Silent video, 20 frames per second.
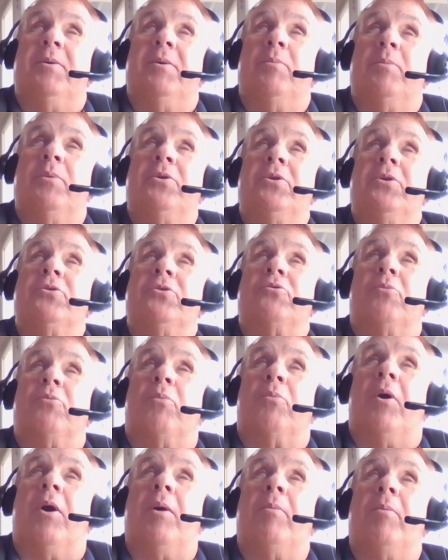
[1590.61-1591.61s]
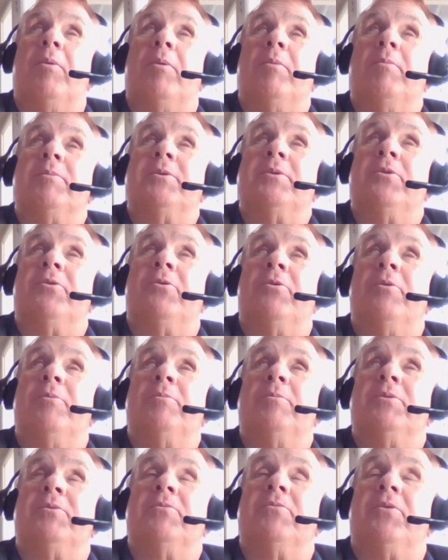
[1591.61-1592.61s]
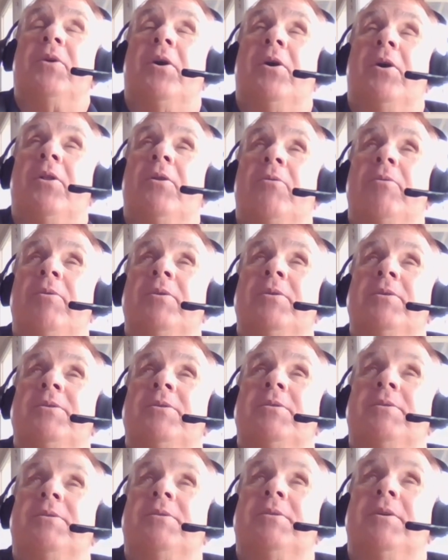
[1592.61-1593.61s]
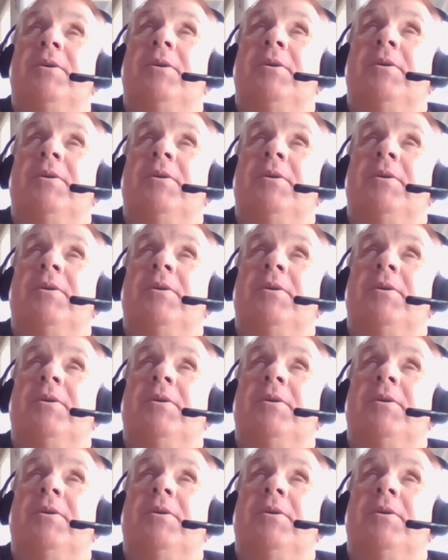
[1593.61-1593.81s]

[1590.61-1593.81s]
potential problems in terms of tolerance,